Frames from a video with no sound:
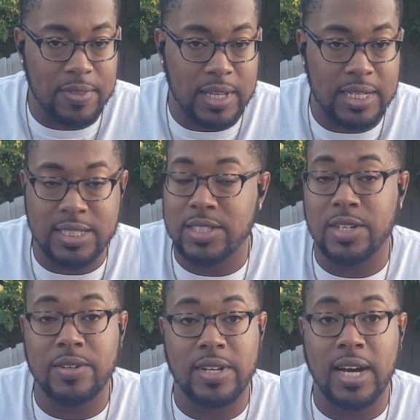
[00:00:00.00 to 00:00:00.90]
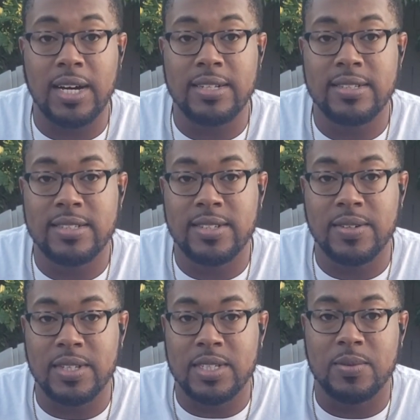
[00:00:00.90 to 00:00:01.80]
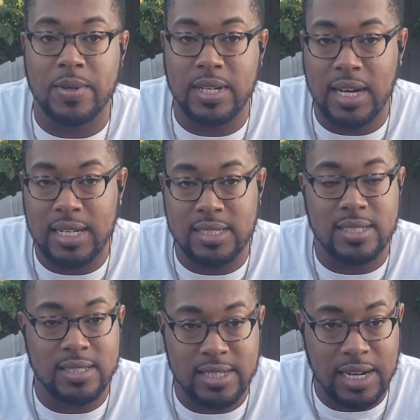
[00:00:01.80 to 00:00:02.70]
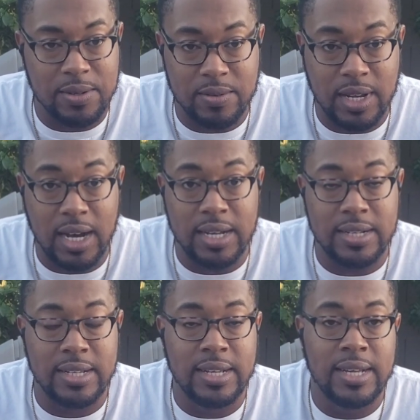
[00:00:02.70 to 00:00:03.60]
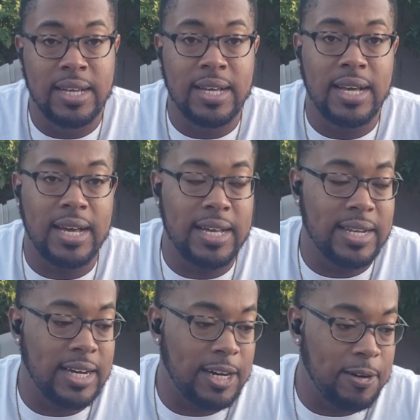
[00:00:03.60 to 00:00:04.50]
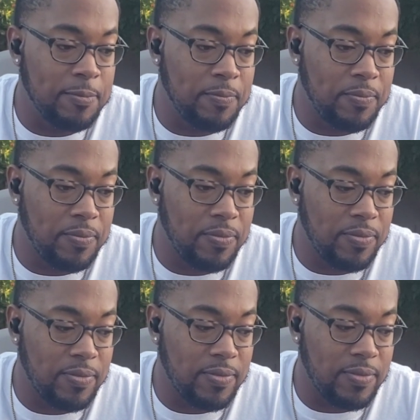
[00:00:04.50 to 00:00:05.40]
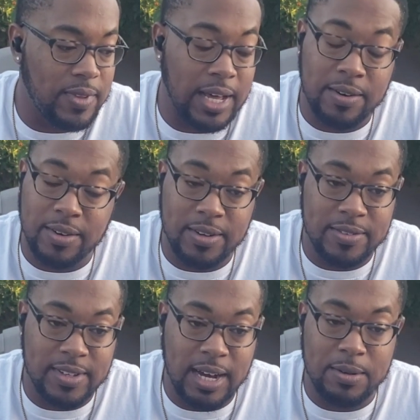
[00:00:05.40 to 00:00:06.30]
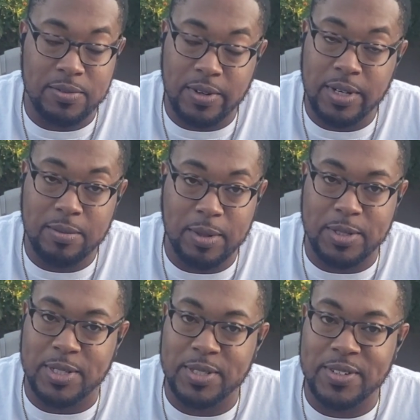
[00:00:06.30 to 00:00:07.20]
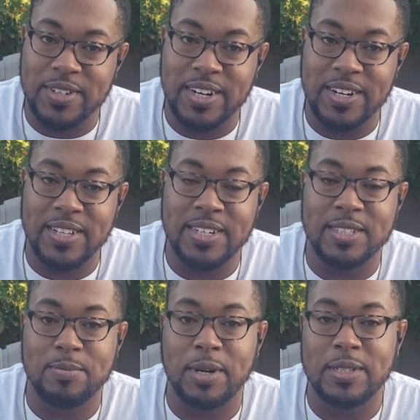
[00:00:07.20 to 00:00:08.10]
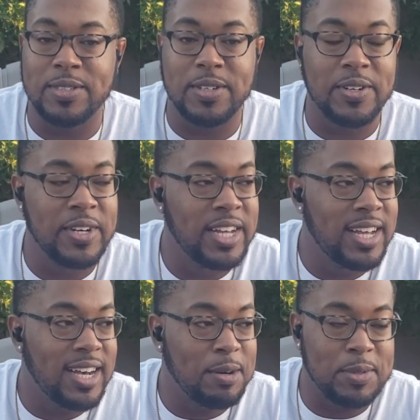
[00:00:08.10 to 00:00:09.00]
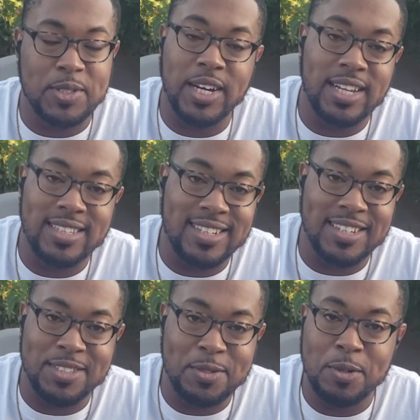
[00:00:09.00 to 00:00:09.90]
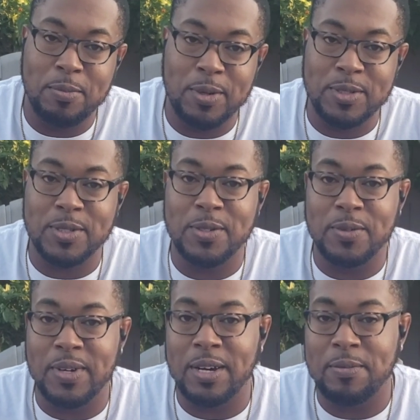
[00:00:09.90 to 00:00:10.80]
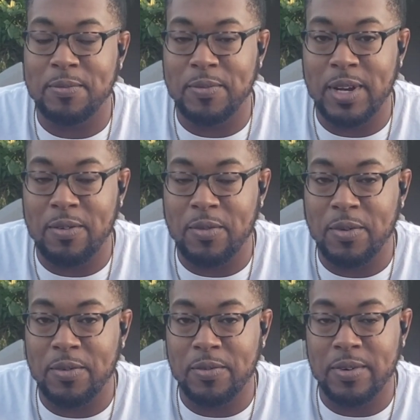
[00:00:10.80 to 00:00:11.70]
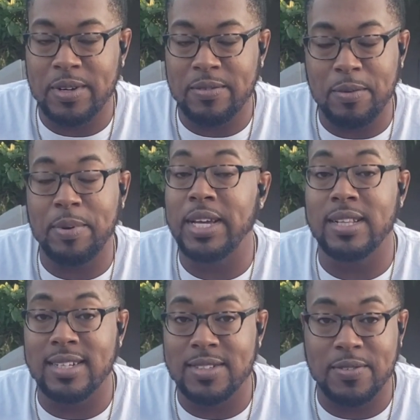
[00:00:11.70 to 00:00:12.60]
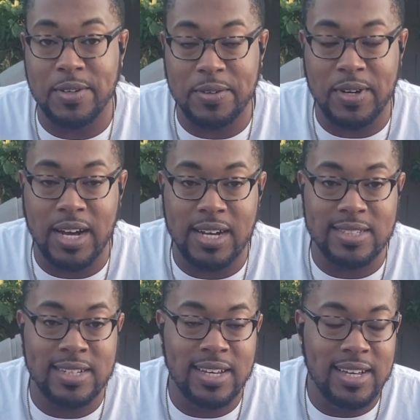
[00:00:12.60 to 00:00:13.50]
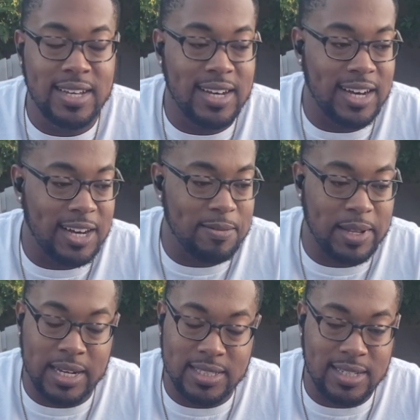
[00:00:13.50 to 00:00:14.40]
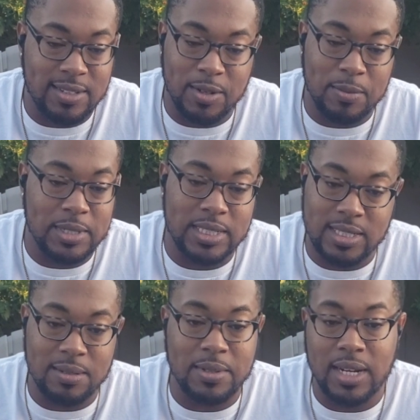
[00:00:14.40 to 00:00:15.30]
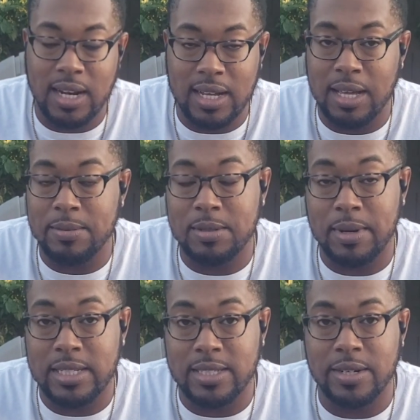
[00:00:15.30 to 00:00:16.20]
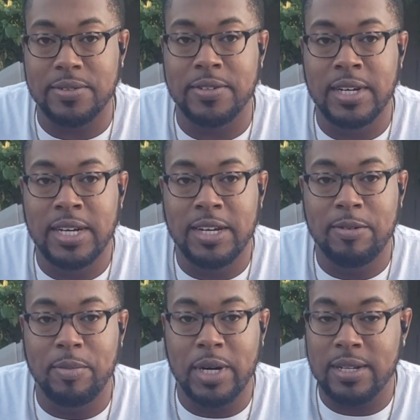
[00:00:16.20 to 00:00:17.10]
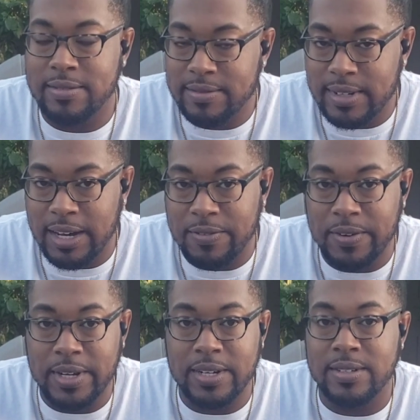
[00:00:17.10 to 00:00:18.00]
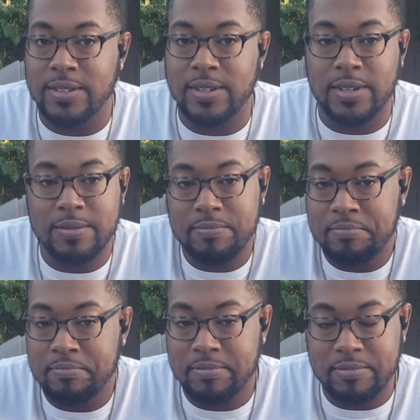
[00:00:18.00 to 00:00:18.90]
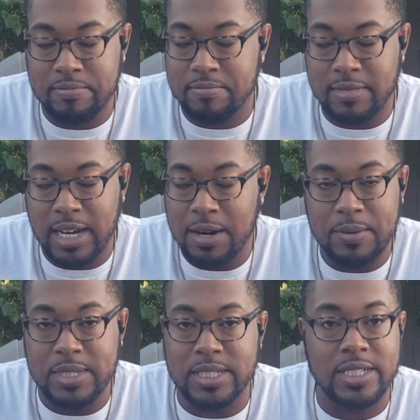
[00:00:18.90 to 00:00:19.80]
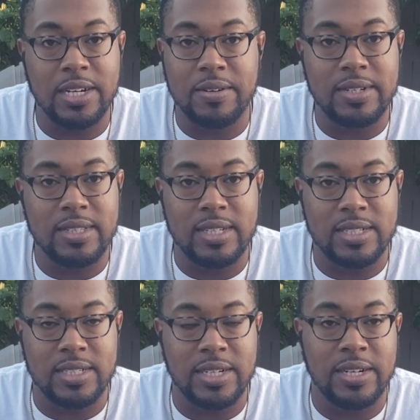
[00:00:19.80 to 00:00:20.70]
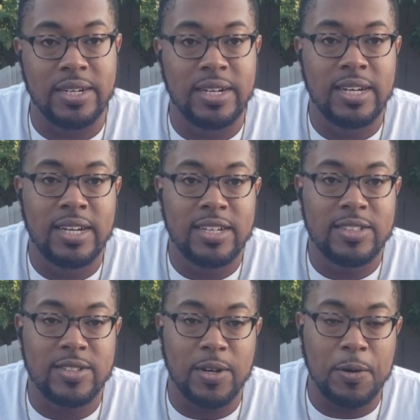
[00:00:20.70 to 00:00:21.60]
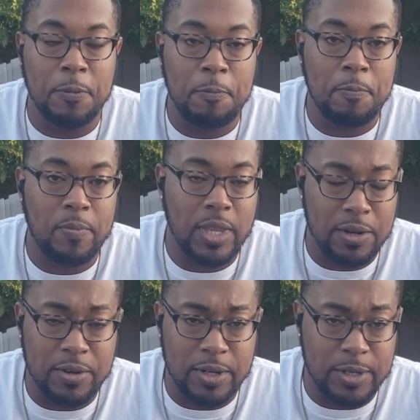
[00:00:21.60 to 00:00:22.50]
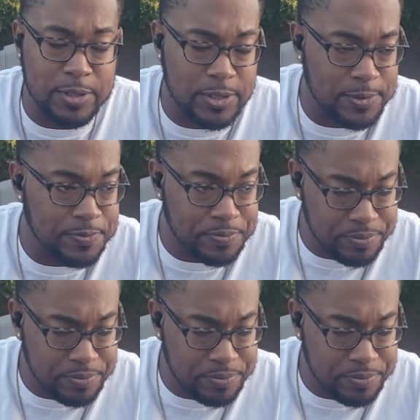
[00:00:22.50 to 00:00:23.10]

he just turned 9. So this one I just entitled 9. And I don't know. I was very emotional earlier this month, so I'm gonna try not to get too emotional when I'm repeating this for you guys. Like I said, normally it's just something that I keep to myself, but I figured, I would just share it this year. So here it goes.